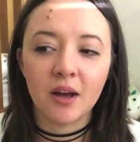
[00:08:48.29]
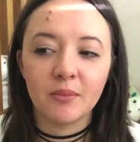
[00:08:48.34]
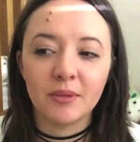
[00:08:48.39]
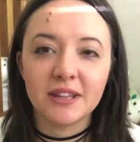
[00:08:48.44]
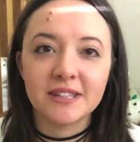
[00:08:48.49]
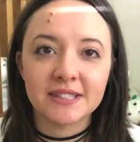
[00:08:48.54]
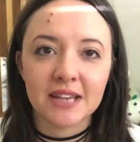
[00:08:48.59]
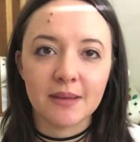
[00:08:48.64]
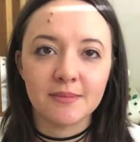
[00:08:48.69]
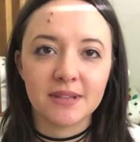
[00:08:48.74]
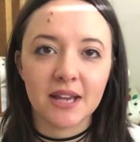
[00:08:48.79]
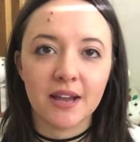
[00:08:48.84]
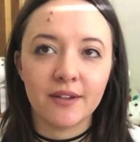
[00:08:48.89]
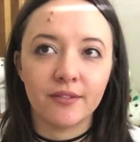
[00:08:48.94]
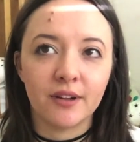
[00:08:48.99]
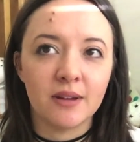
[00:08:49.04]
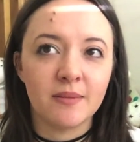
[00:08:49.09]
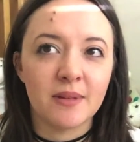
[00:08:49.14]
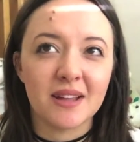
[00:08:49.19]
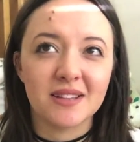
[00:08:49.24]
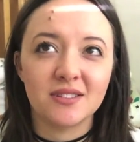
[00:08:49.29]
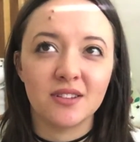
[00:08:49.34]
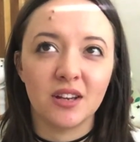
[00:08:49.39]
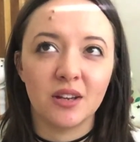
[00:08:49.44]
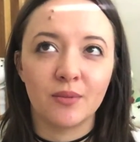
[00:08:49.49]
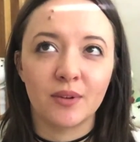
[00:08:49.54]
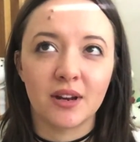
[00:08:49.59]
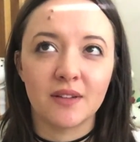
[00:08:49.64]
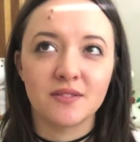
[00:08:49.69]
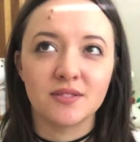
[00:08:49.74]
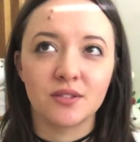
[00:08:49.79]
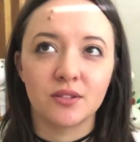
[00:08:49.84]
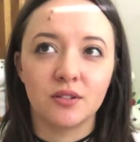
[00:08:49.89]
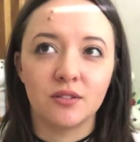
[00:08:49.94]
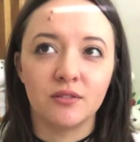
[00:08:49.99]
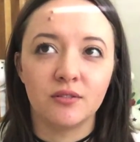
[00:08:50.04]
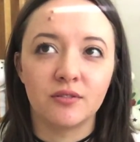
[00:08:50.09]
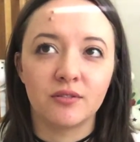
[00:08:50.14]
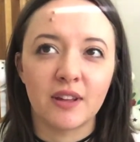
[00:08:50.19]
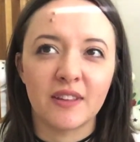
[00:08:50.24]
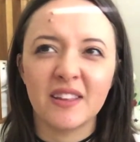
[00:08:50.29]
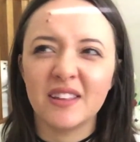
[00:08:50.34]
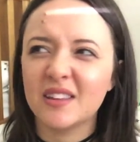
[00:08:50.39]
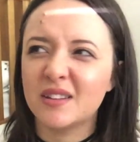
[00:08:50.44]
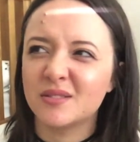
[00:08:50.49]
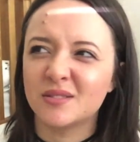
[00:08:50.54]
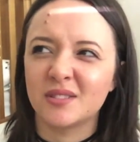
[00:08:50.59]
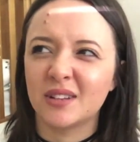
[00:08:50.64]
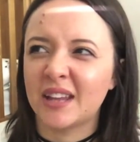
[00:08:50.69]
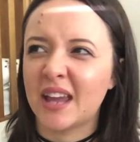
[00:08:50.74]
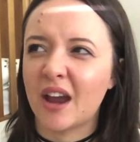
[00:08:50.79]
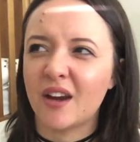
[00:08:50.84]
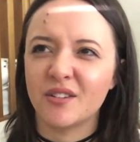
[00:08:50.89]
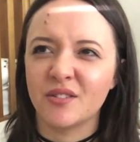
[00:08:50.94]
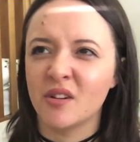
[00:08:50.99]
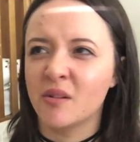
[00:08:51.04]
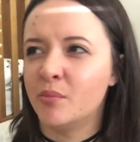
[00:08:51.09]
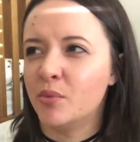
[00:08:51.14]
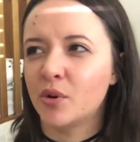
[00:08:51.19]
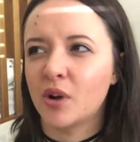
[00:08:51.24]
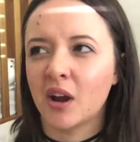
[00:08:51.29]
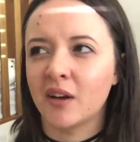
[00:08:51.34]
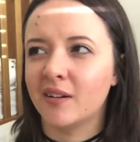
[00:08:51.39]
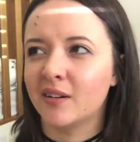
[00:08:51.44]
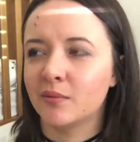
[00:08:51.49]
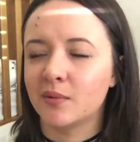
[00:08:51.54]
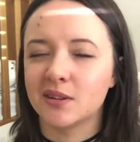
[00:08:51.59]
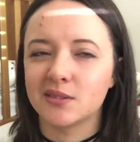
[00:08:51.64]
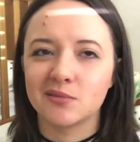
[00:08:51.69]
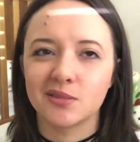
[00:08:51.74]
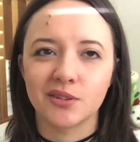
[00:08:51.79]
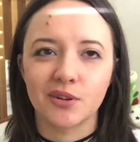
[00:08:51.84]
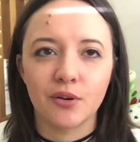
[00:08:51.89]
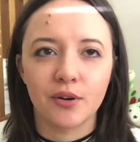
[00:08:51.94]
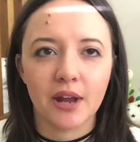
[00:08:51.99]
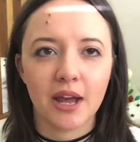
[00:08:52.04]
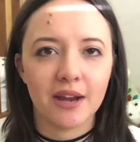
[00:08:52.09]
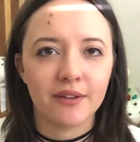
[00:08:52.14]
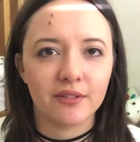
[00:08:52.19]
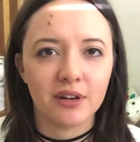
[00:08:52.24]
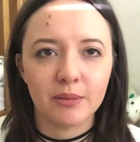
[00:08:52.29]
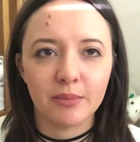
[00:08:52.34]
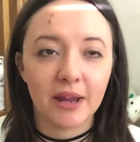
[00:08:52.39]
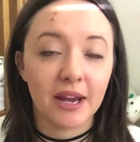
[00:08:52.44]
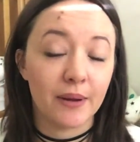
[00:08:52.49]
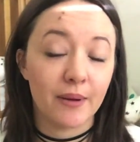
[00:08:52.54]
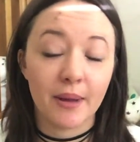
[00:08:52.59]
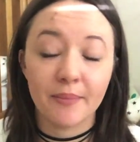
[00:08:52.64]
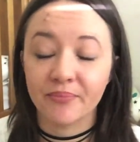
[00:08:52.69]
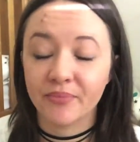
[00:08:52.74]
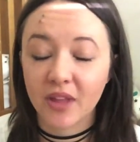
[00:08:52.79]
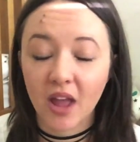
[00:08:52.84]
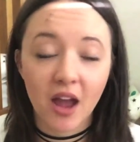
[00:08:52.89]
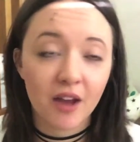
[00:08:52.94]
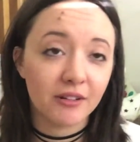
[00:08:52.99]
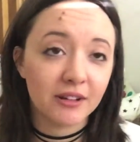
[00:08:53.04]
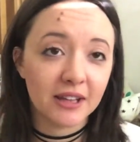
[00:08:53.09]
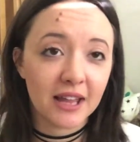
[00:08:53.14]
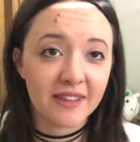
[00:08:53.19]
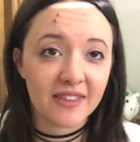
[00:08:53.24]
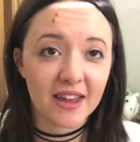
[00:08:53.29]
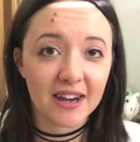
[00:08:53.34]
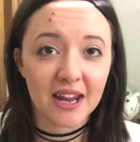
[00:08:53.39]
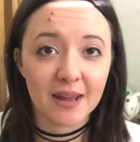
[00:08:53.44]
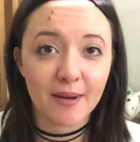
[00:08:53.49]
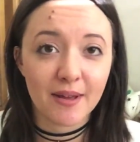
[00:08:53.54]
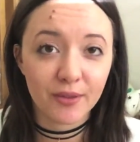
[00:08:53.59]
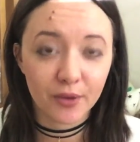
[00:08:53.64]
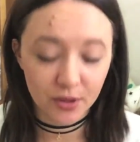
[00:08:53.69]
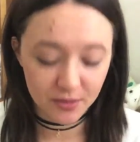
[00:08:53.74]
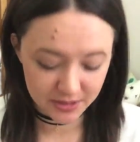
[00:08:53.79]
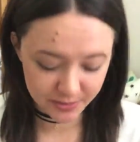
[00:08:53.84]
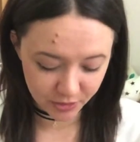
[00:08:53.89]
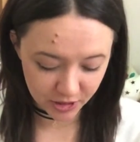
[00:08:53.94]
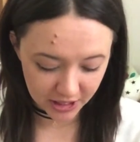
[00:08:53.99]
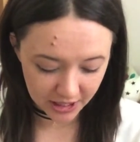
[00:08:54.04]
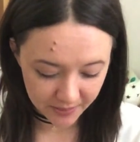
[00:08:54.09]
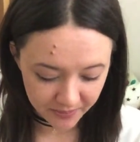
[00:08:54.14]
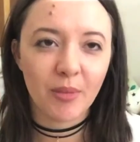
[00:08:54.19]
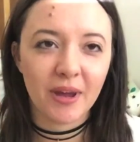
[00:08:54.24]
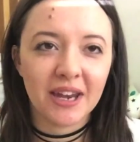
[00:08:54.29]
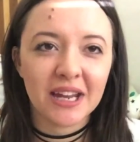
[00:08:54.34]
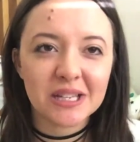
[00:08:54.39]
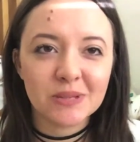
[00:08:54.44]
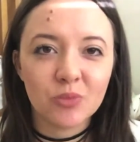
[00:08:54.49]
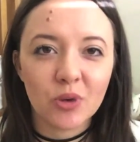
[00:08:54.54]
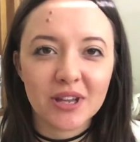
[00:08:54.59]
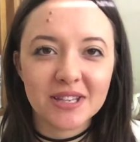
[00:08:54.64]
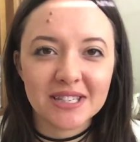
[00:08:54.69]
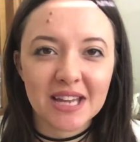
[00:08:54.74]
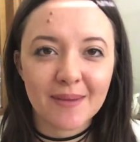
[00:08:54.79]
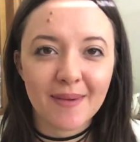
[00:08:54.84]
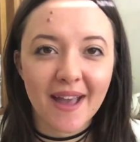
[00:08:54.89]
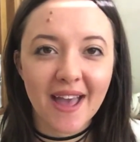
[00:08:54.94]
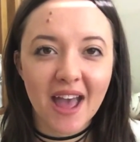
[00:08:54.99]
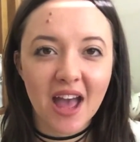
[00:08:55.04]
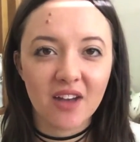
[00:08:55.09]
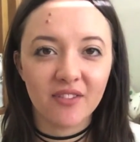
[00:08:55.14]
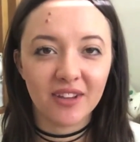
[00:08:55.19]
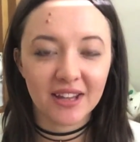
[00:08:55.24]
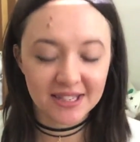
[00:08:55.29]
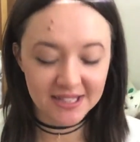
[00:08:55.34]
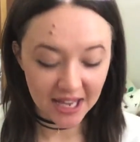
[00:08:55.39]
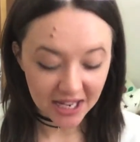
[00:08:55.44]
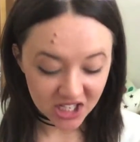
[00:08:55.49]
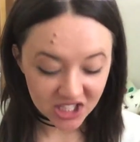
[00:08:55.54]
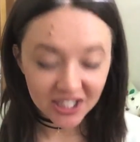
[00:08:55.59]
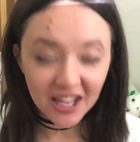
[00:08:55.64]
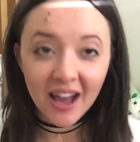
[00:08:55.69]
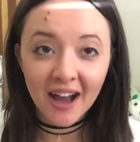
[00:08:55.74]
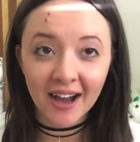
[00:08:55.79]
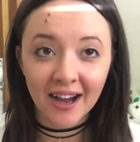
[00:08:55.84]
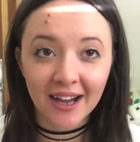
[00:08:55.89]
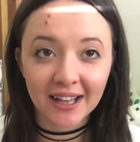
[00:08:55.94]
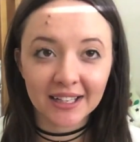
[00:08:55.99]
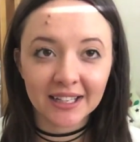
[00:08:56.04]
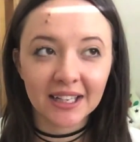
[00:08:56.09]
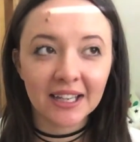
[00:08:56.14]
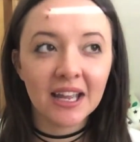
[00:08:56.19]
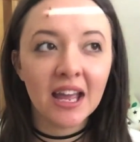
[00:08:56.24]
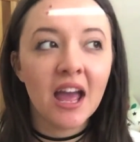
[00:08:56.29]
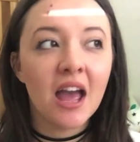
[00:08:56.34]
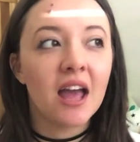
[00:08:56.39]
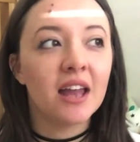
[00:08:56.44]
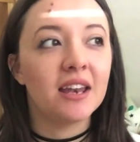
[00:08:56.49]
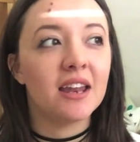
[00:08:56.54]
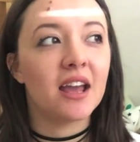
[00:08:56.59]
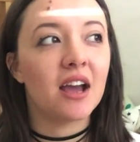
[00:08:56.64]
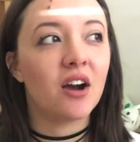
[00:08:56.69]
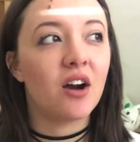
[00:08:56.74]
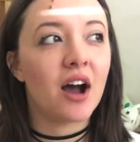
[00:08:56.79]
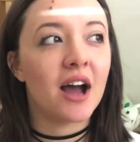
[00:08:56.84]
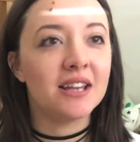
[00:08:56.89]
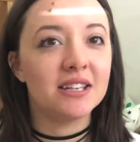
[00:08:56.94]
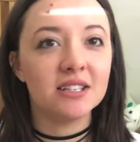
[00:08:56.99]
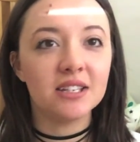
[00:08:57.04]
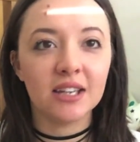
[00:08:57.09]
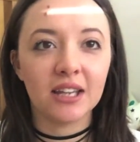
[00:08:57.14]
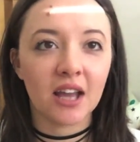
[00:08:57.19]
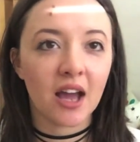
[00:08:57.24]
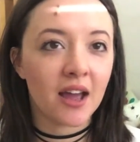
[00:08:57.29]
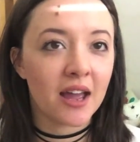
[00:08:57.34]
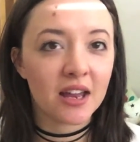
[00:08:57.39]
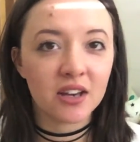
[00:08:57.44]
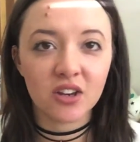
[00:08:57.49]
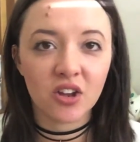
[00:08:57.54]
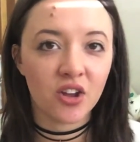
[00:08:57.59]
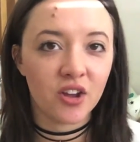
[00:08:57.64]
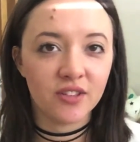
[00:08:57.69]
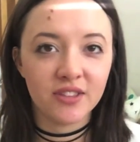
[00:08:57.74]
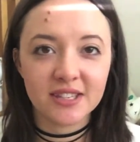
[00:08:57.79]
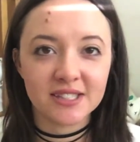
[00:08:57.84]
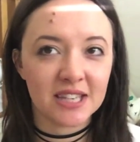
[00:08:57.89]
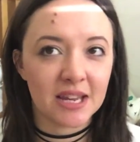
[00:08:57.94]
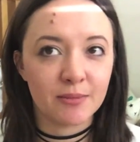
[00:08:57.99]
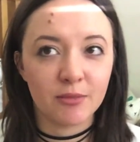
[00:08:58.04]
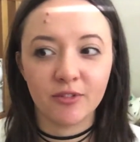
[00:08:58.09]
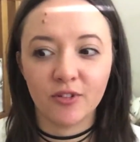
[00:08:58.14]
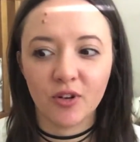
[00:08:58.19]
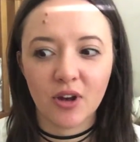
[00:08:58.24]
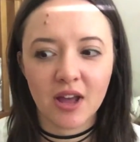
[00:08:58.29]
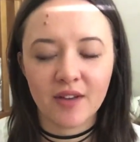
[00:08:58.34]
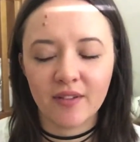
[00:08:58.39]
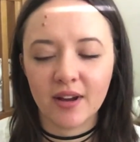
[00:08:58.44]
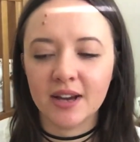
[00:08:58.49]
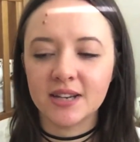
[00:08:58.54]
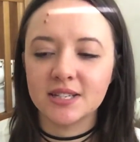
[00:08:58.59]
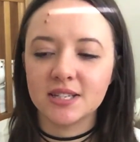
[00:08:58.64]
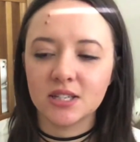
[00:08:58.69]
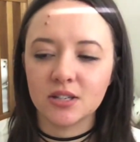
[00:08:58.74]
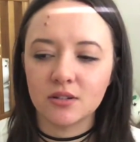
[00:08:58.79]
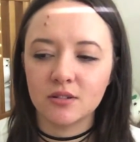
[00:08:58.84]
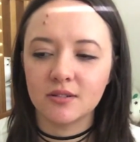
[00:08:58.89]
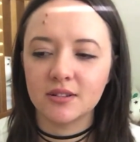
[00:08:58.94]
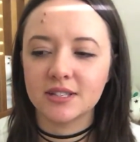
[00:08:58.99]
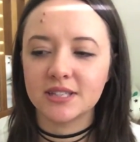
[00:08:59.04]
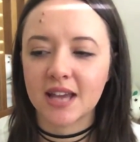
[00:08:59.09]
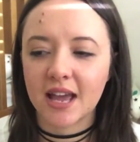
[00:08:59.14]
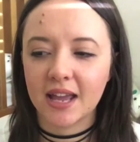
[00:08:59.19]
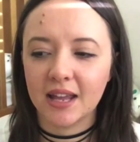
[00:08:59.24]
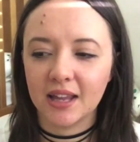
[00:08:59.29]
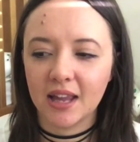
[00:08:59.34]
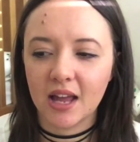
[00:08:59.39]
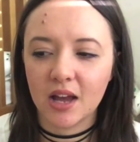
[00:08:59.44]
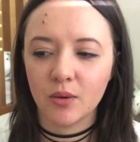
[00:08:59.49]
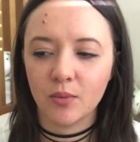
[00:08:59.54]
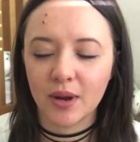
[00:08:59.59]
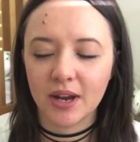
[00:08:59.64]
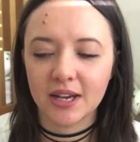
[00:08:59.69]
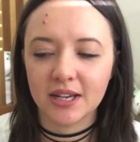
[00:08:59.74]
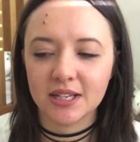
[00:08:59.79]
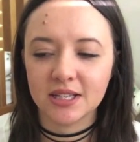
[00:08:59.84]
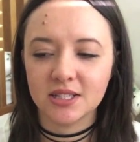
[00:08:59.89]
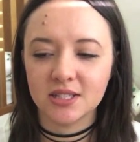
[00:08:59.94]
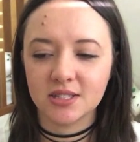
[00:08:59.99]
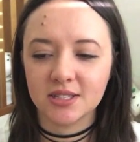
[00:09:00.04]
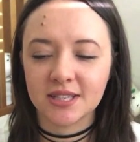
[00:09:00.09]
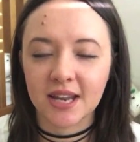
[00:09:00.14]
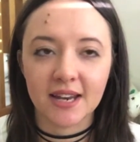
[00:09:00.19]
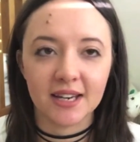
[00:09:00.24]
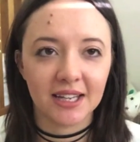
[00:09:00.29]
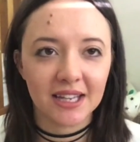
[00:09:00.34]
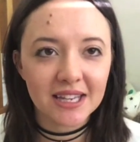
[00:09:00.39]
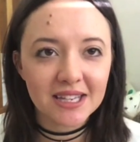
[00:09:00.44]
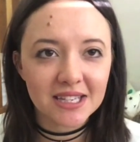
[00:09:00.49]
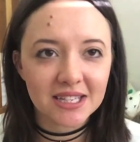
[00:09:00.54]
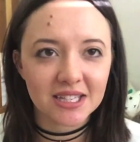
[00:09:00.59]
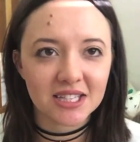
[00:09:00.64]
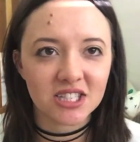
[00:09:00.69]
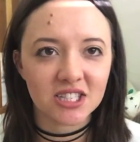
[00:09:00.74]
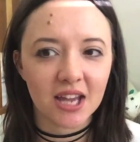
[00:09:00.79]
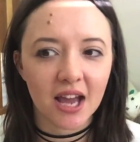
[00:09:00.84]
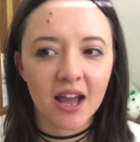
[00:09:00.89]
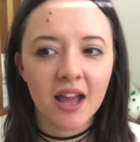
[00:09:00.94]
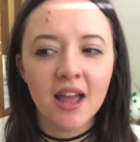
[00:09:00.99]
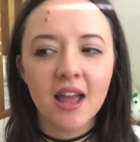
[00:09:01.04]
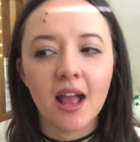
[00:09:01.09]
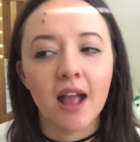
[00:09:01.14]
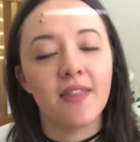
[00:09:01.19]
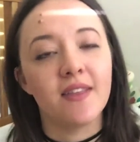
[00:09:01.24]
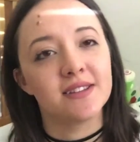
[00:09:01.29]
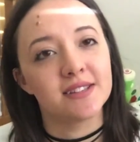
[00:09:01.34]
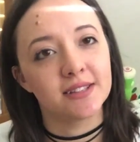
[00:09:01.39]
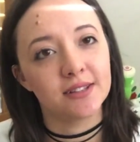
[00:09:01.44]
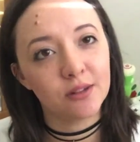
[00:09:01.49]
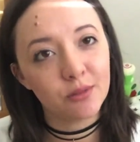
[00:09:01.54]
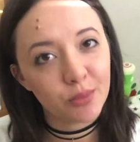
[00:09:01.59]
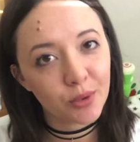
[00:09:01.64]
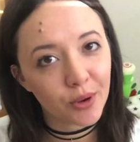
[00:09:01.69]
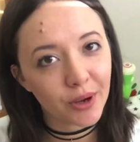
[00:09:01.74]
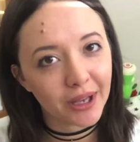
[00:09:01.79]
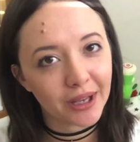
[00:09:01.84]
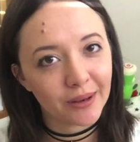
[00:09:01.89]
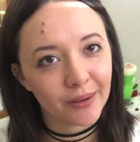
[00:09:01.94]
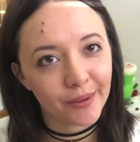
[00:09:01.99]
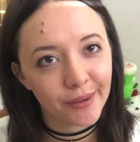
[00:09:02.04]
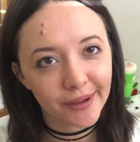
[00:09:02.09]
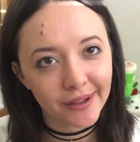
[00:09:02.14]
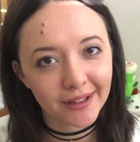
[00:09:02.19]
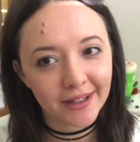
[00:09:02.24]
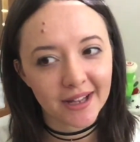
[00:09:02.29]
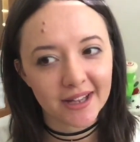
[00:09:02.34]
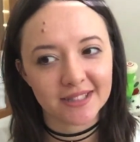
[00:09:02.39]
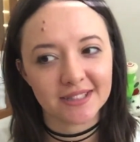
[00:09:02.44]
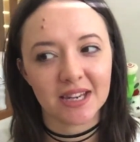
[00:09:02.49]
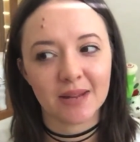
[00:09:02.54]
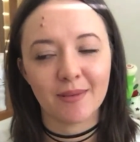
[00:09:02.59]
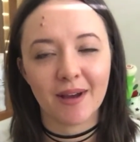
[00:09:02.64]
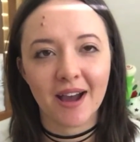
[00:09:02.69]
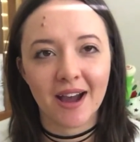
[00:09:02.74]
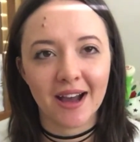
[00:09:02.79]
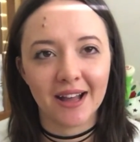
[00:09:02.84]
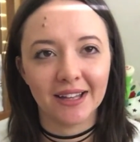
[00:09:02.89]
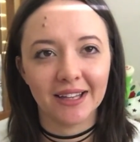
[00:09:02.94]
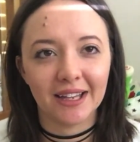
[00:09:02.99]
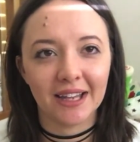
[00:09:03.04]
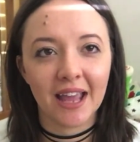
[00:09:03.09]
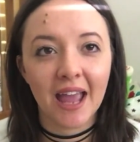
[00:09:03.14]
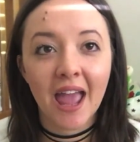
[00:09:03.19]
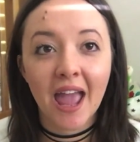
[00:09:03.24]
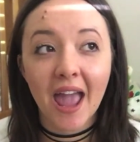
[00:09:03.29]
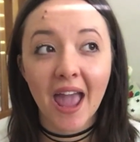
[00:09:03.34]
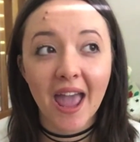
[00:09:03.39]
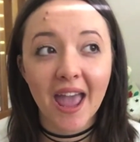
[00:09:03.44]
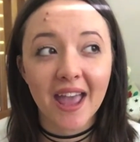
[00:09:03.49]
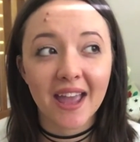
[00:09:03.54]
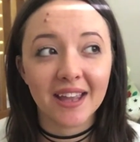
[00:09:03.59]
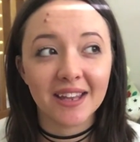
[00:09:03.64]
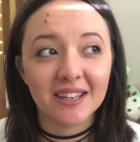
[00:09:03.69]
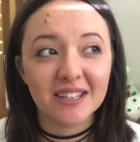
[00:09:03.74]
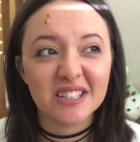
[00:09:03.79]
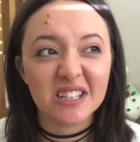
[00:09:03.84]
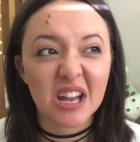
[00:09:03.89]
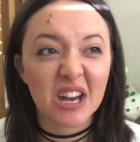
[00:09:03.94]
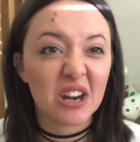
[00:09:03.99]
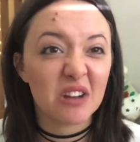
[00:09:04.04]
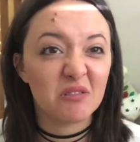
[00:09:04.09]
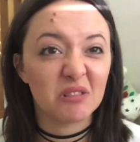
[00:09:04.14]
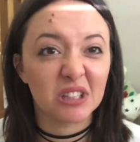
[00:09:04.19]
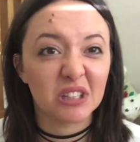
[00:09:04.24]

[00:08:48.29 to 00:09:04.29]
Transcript: His name's Avery, and that's the only one I've sort of, I think there was a character in a book I read once was called Avery, but anyway, I really like that name. I thought it was pretty. My next boy's name I have is actually Hartley. Now, I hadn't heard this name before ever until Taylor went and started kindy this year, and there's a little boy in her class named Hartley, and I don't